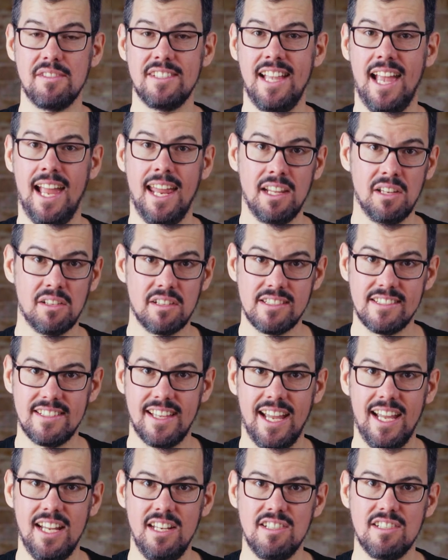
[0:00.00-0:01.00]
standing on a
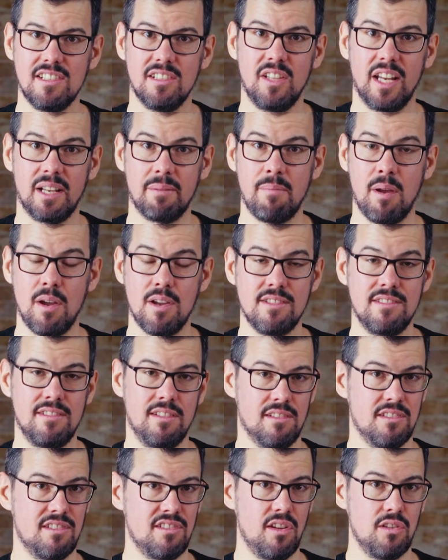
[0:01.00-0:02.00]
stage, like
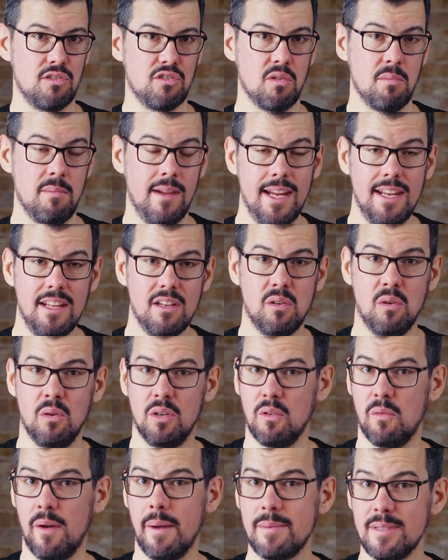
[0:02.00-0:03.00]
posting on social media or
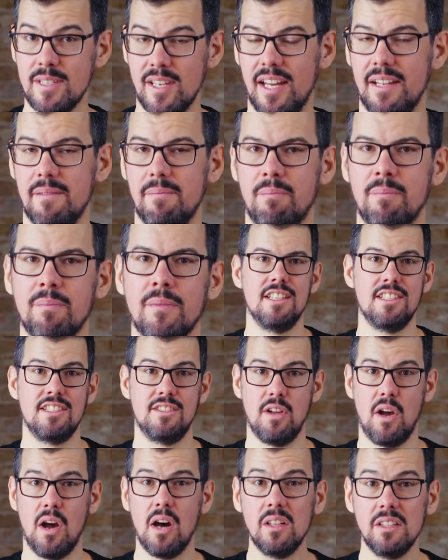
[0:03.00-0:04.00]
your website.
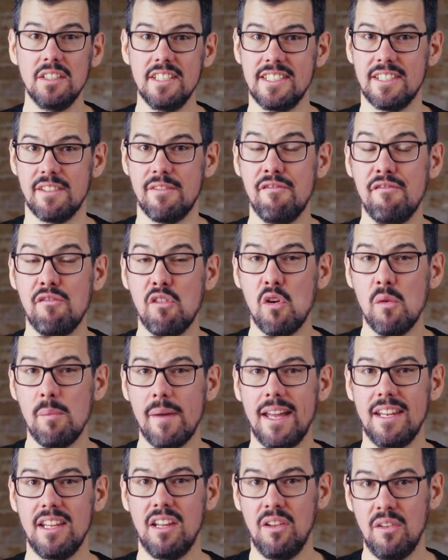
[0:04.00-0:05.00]
Style is the
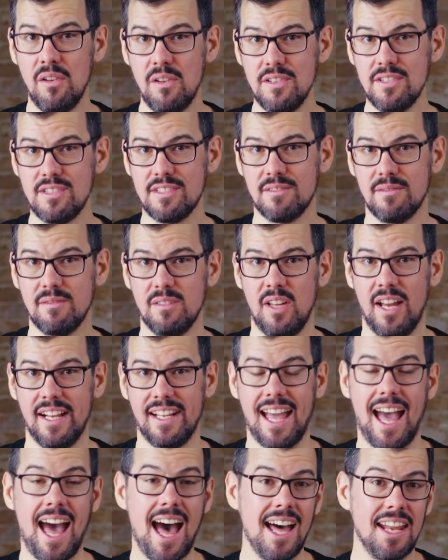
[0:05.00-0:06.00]
format you use,
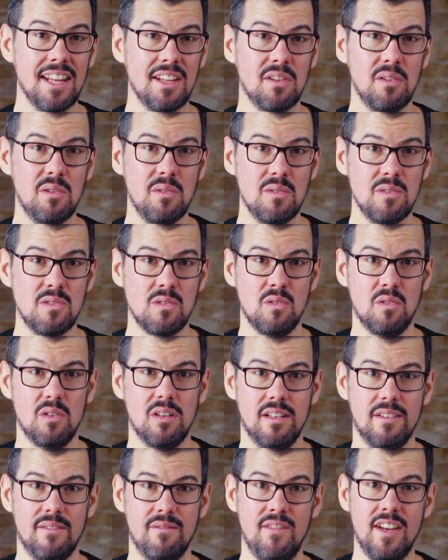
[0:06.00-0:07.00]
like articles or
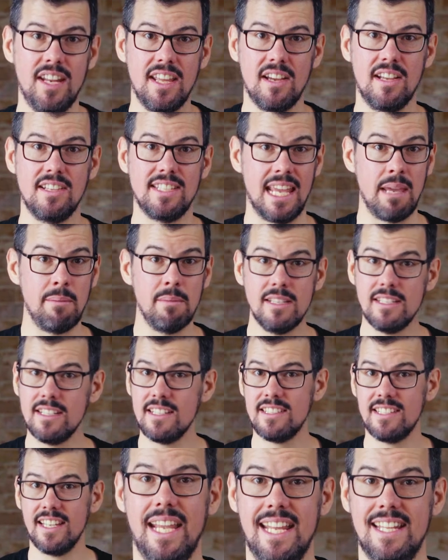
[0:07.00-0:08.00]
videos,
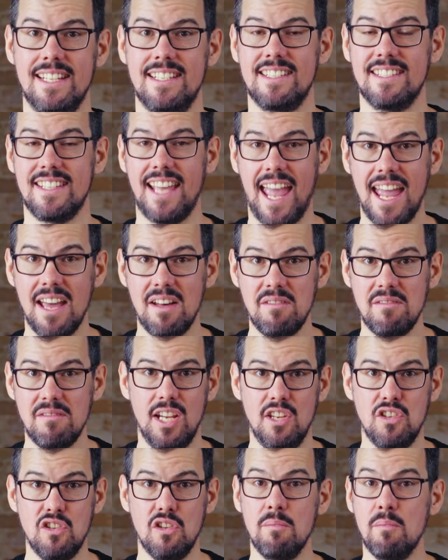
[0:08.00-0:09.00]
images. In scale,
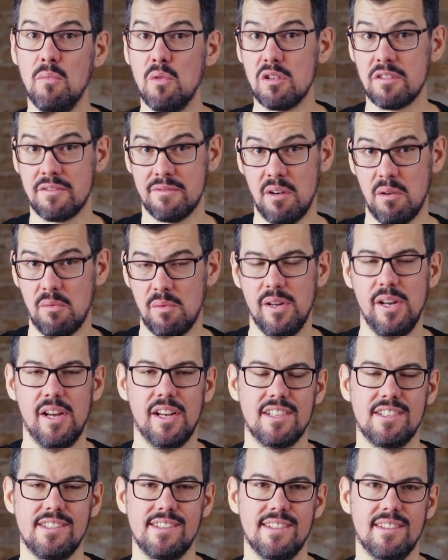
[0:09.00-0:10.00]
you do more of what
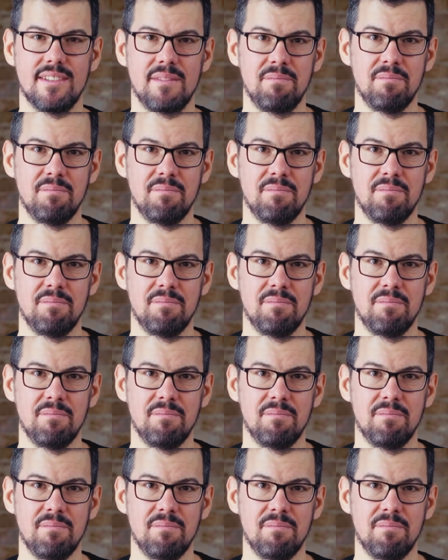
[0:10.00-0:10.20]
works.